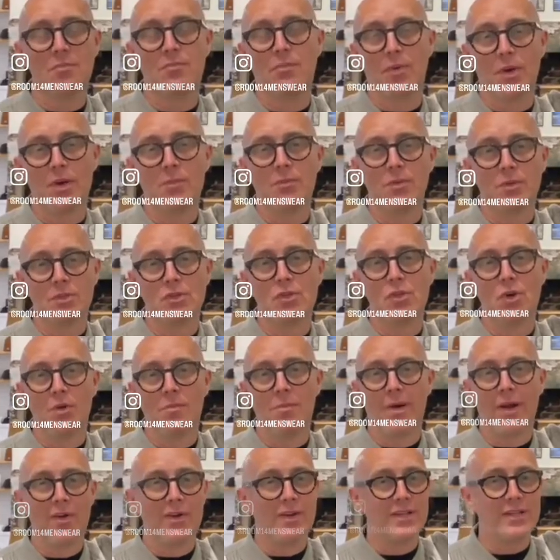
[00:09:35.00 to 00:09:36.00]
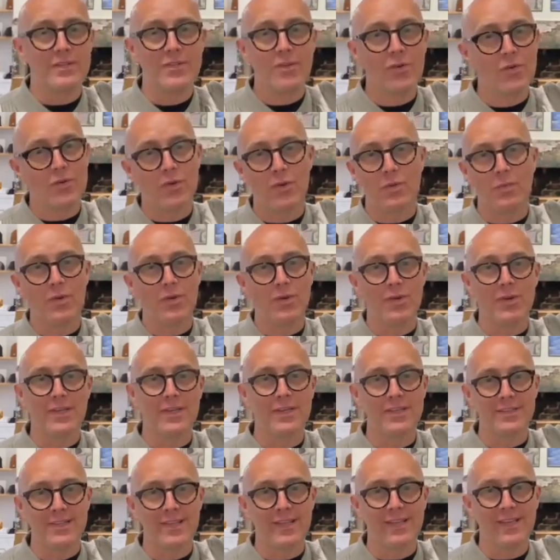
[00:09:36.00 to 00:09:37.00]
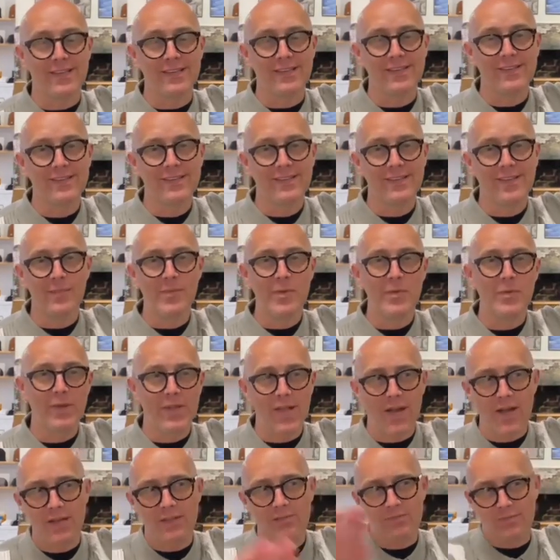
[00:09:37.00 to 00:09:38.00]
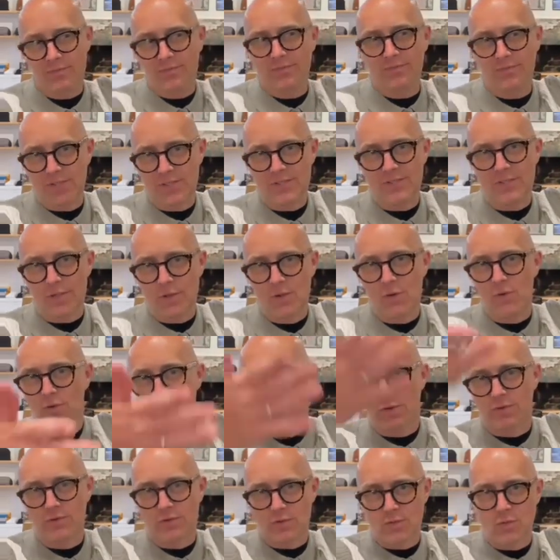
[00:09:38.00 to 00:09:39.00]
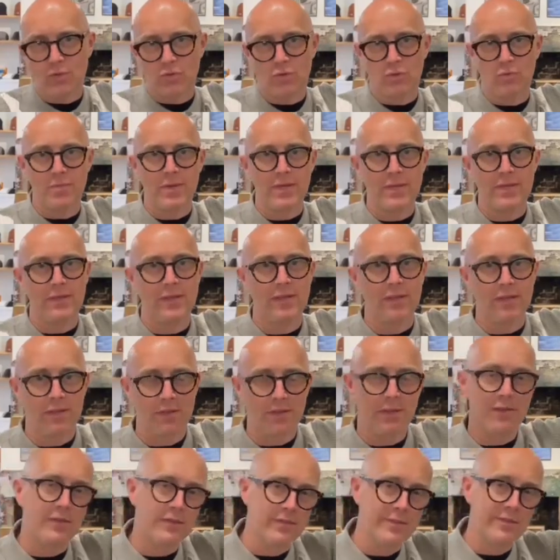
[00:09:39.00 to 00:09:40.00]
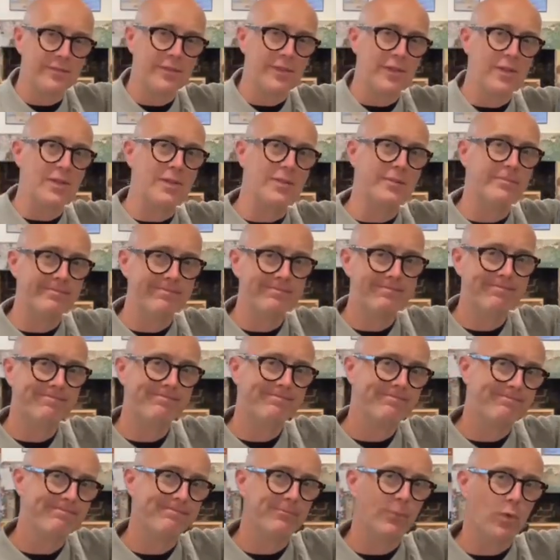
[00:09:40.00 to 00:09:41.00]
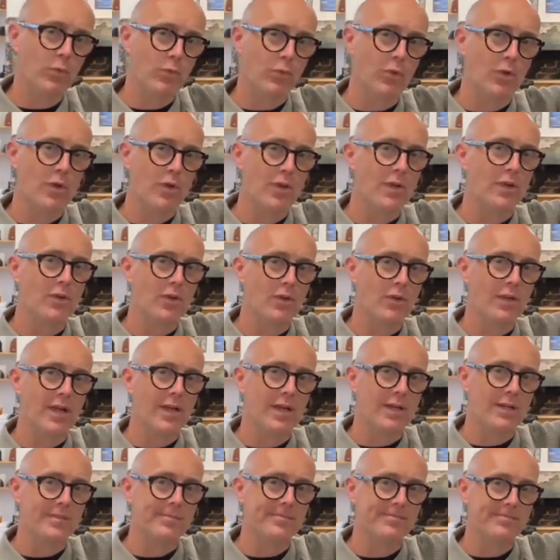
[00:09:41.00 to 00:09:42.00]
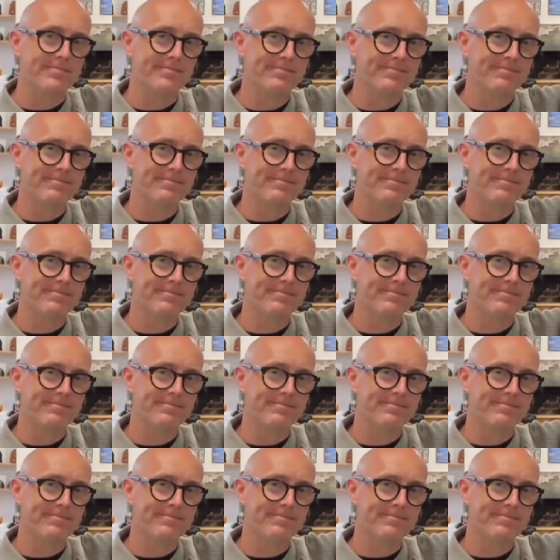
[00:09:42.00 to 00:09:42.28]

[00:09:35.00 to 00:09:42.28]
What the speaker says: pretty much you're married. It's not going to work, is it? I mean, we can't disclose on social media that we're flirting online.